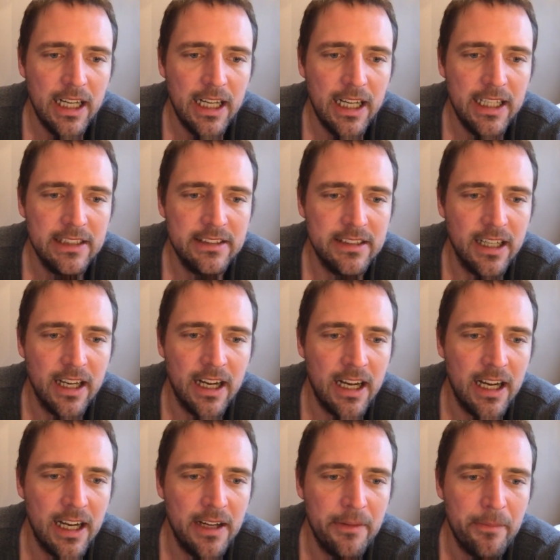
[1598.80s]
It's
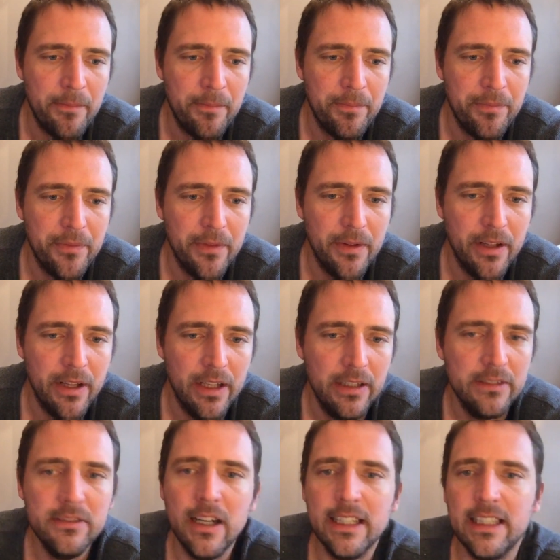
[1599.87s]
uh
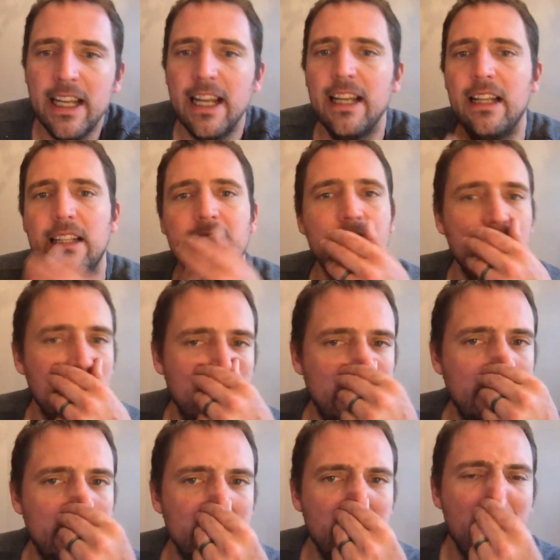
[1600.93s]
like it,
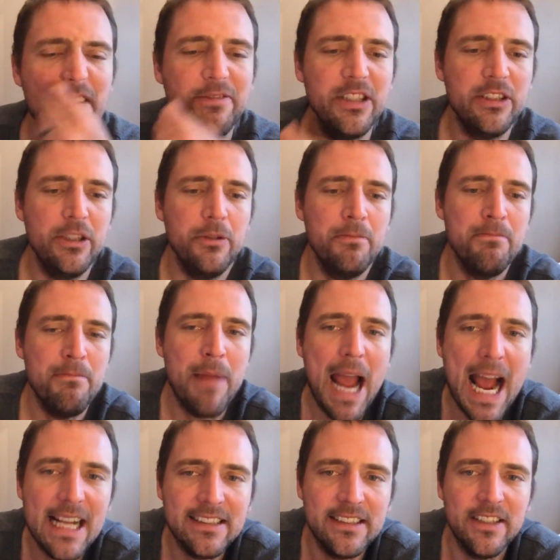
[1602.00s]
you have to do
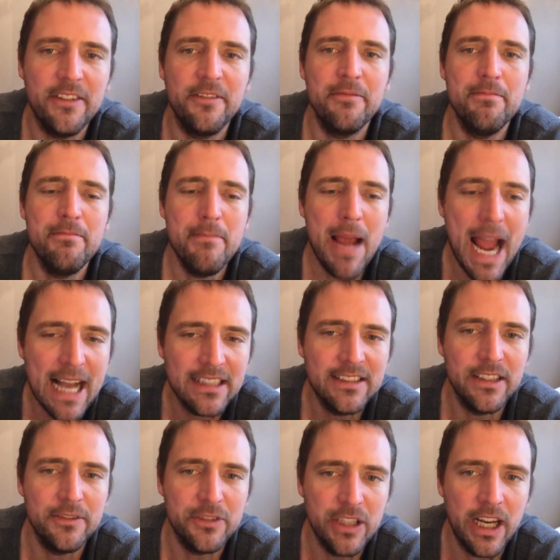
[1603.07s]
massive,
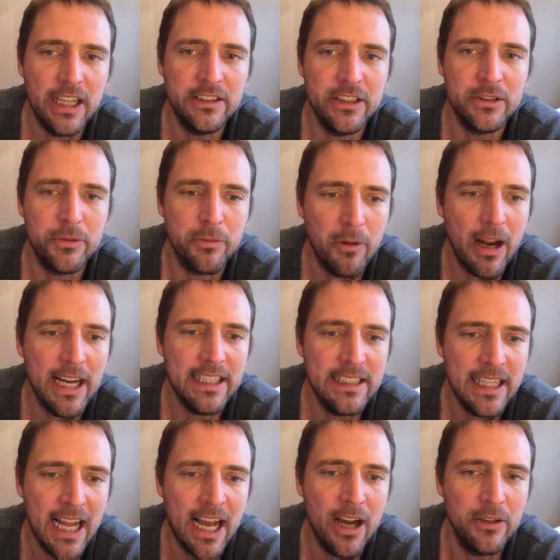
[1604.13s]
massive changes right
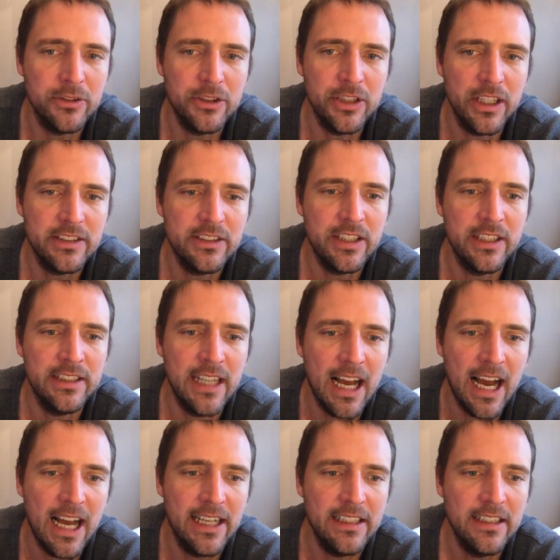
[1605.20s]
now just to
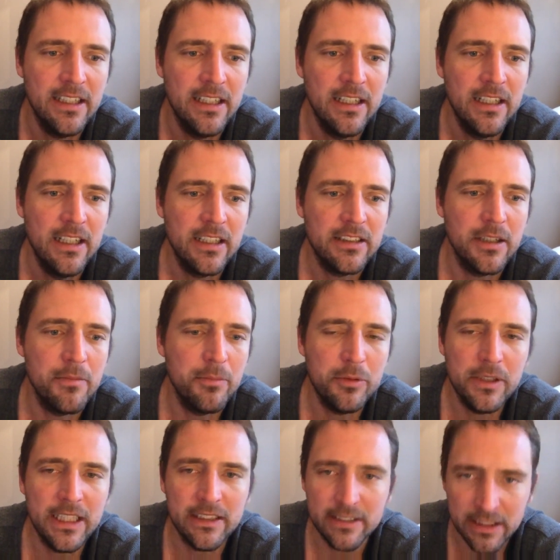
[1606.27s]
not
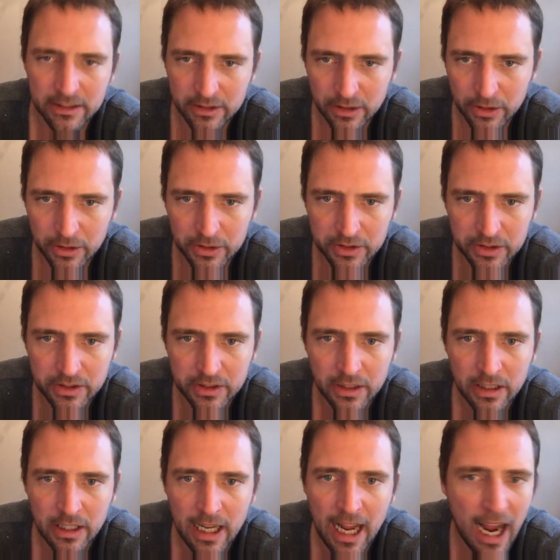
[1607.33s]
completely lose
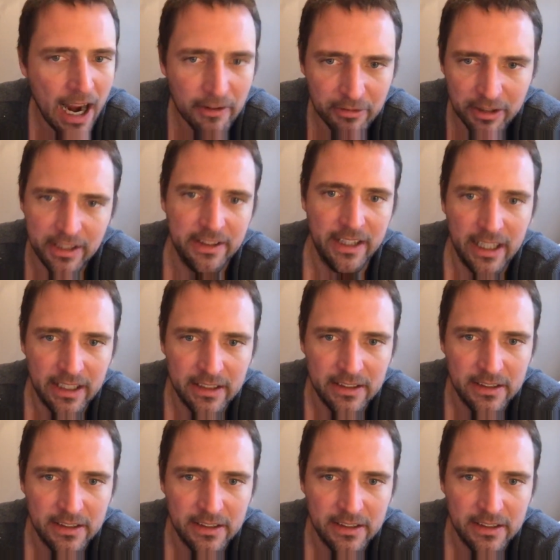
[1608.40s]
everything.